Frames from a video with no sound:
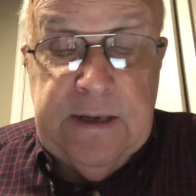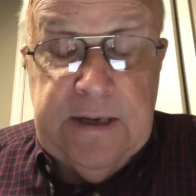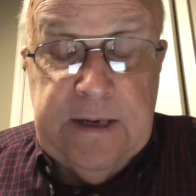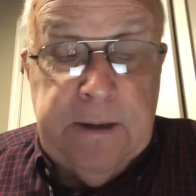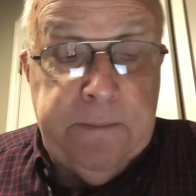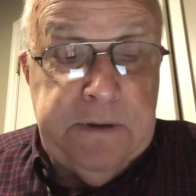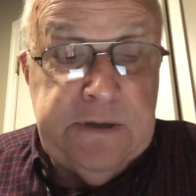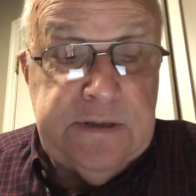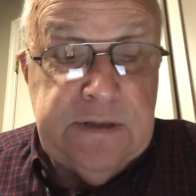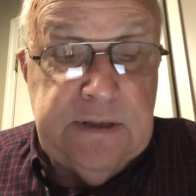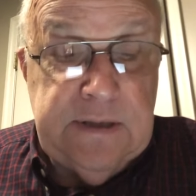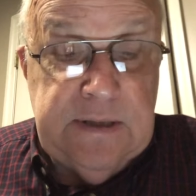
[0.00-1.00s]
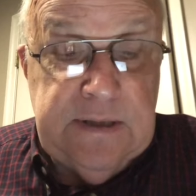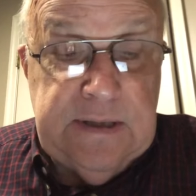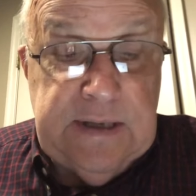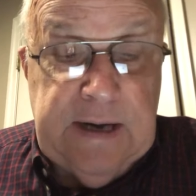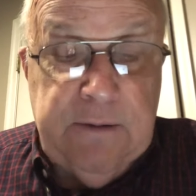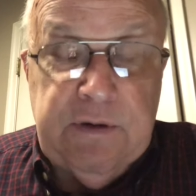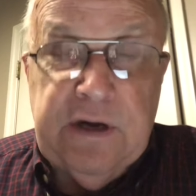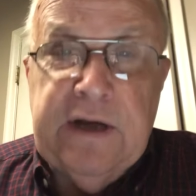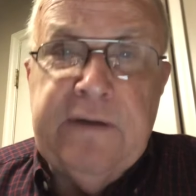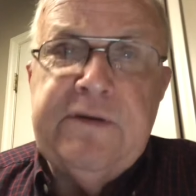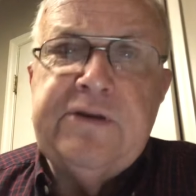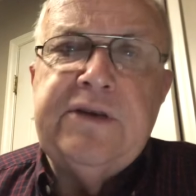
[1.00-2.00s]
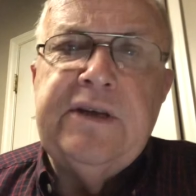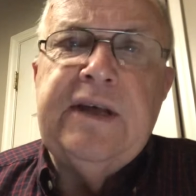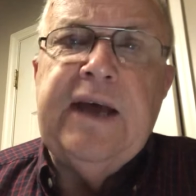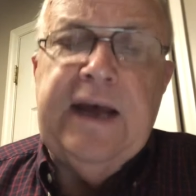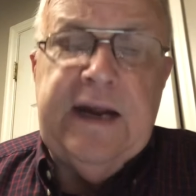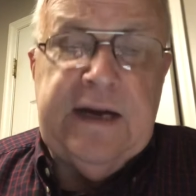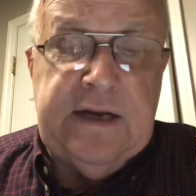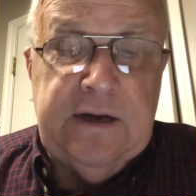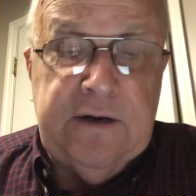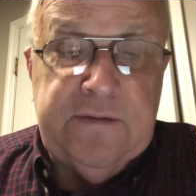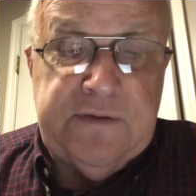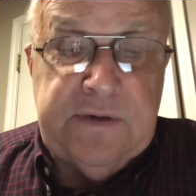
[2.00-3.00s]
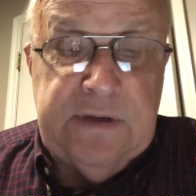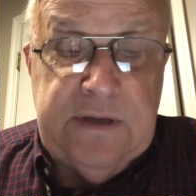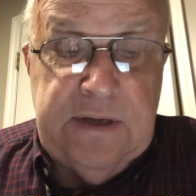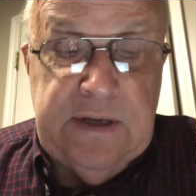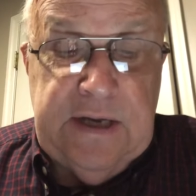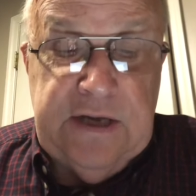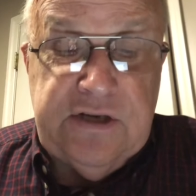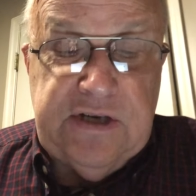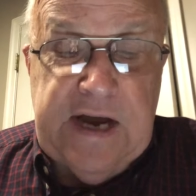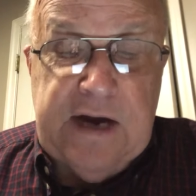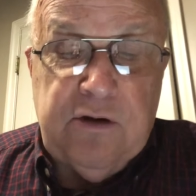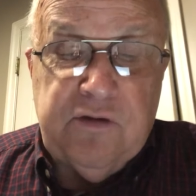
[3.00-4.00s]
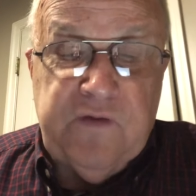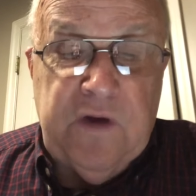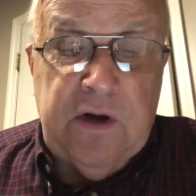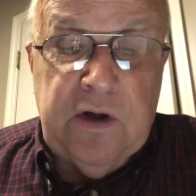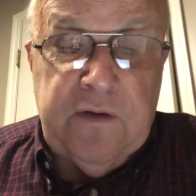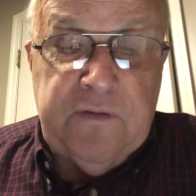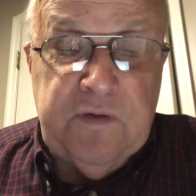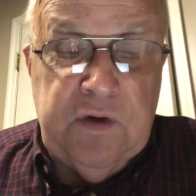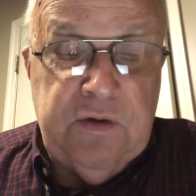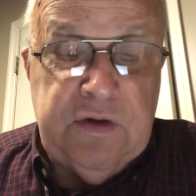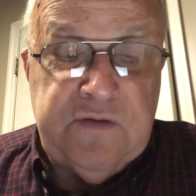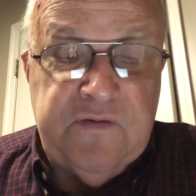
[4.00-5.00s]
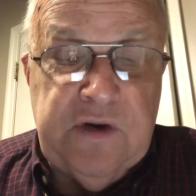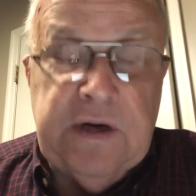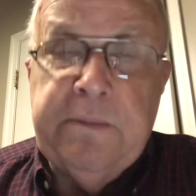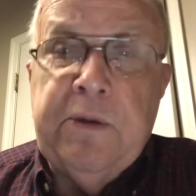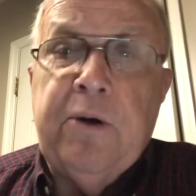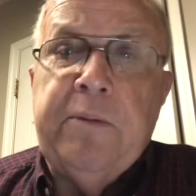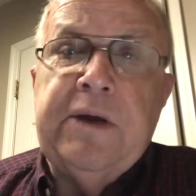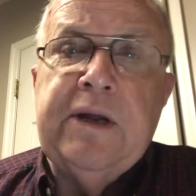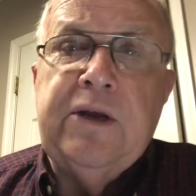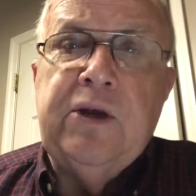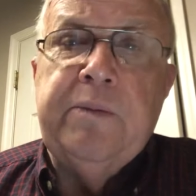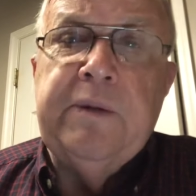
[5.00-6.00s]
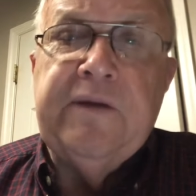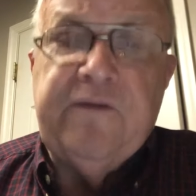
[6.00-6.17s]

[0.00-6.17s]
helpless. I would love to see the handcuffs and shackles fall off of you this very moment and you be